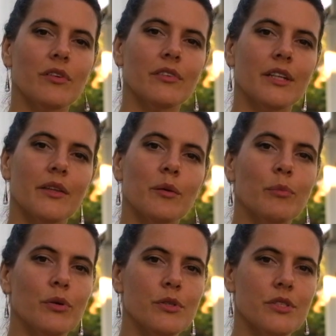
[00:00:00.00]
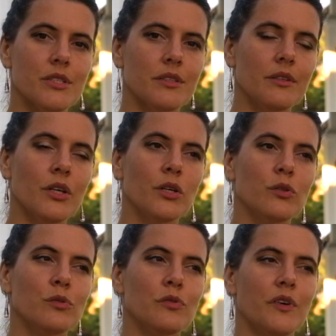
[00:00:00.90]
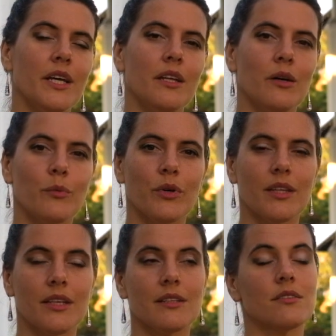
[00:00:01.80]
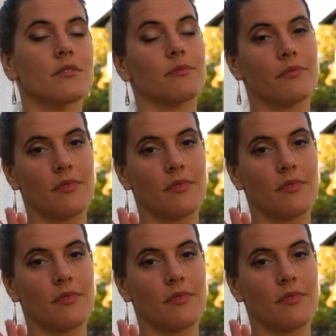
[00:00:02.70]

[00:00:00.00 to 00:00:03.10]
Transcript: of another person to find out what that is.